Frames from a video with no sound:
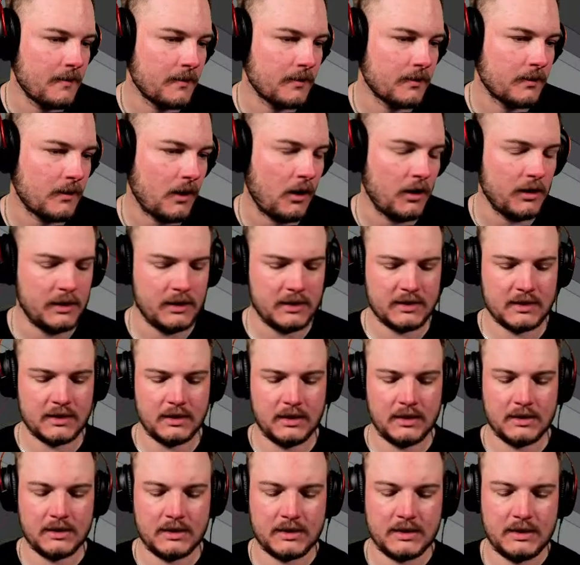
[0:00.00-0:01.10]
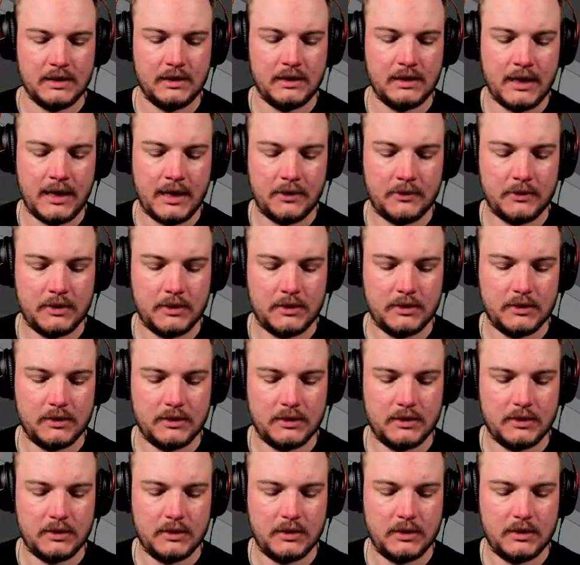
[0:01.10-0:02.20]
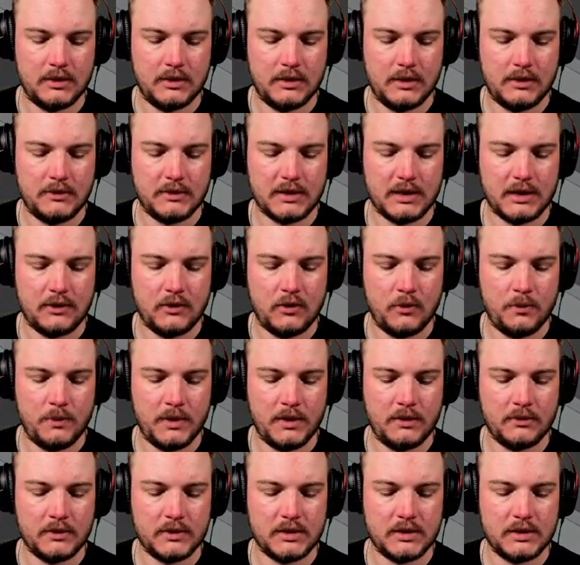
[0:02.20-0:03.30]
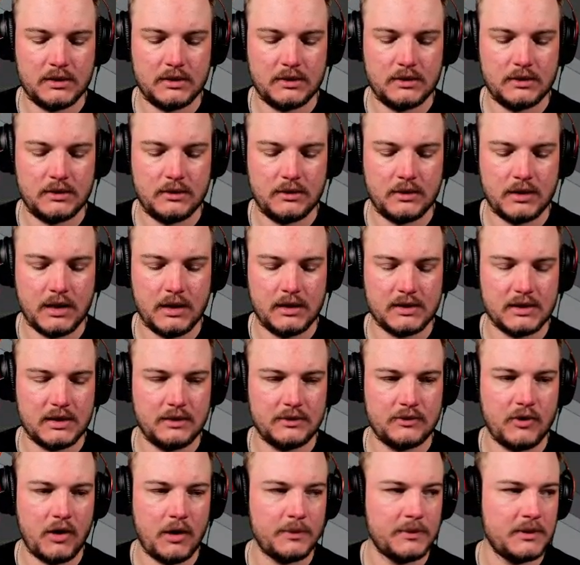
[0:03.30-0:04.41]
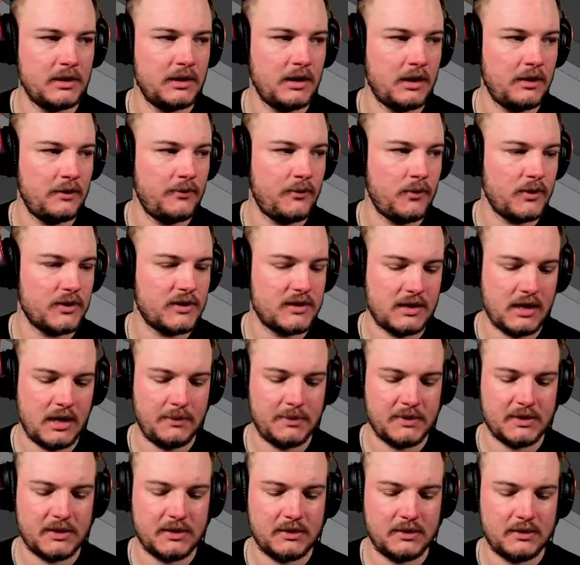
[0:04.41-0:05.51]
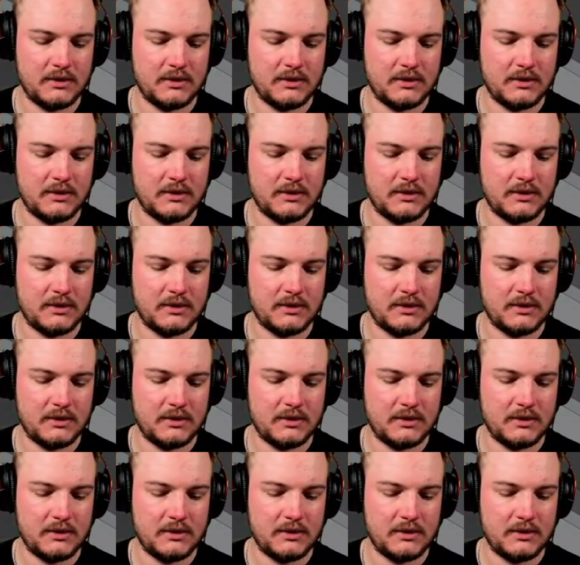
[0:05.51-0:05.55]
It's still loud? I was kind of hoping it wasn't. Okay, so I dropped another 4 steps.